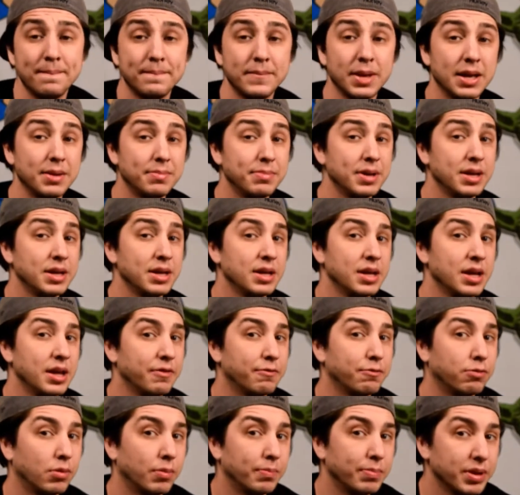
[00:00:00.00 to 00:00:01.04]
Maybe
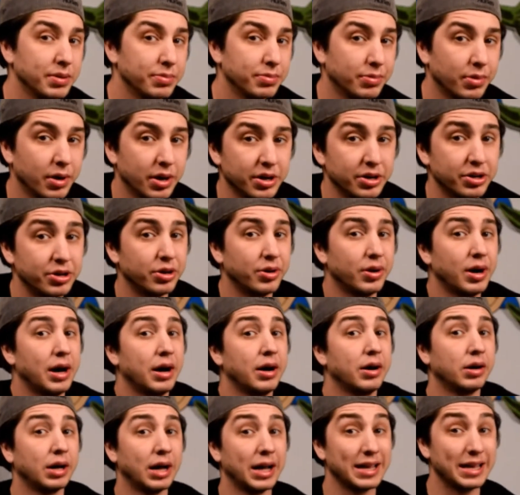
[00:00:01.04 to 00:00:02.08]
if people want to know
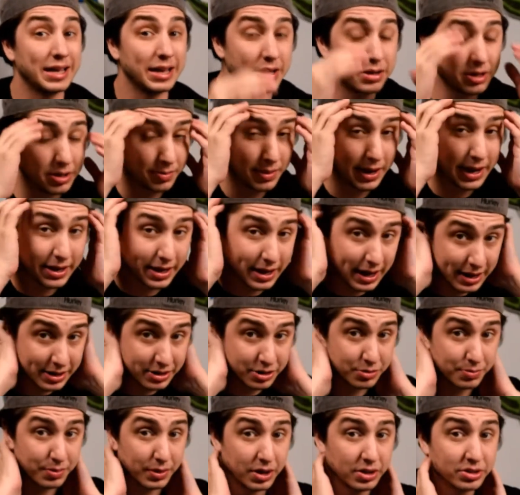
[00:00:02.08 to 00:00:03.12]
how I get into my
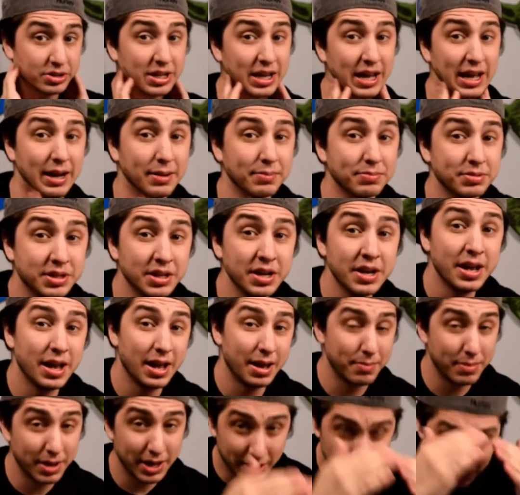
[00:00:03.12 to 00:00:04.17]
Yondu bald caps
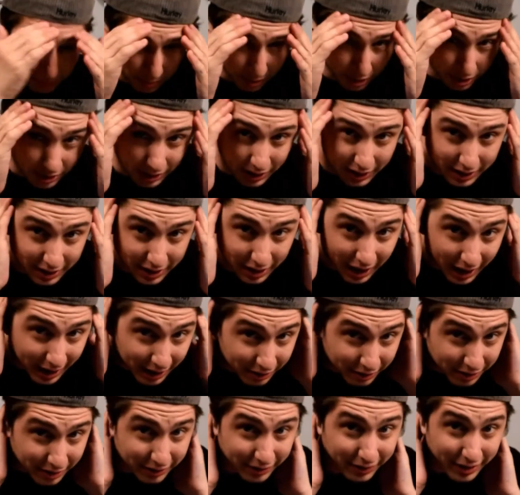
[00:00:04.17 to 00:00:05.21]
and make them look like I
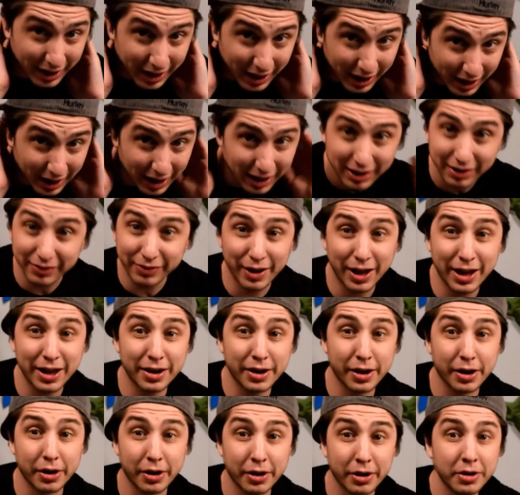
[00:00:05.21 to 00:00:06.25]
don't even have
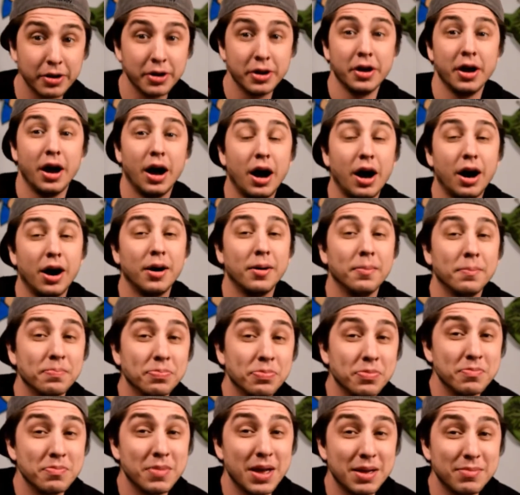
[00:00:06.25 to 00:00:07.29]
hair,
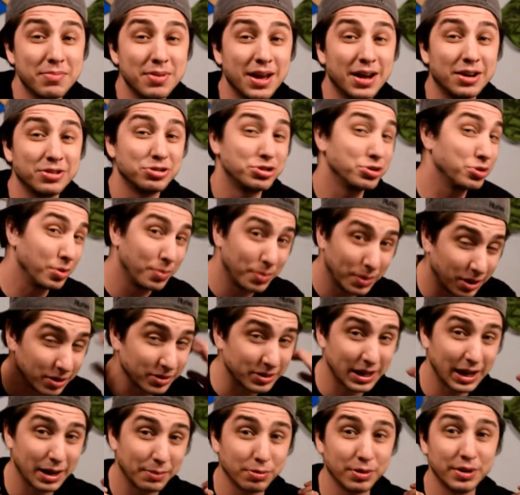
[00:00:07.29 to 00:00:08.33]
maybe I'll do a bald
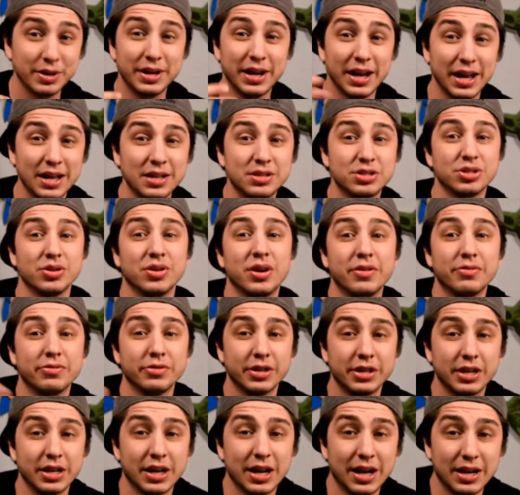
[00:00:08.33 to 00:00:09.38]
cap one day so
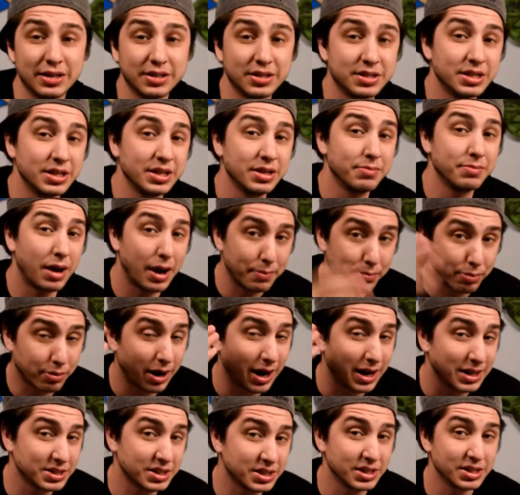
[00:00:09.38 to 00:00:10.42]
everyone can kind of see my
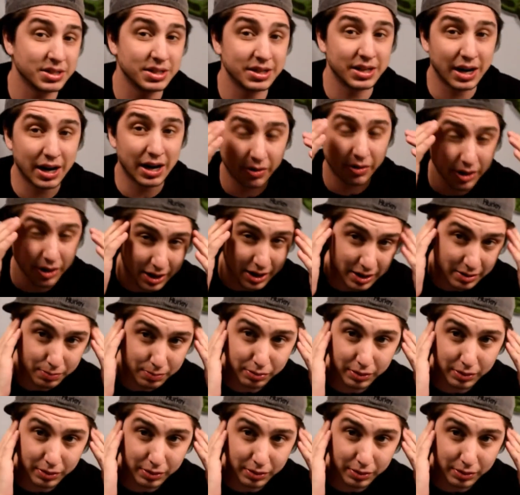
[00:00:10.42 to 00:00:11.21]
process and how I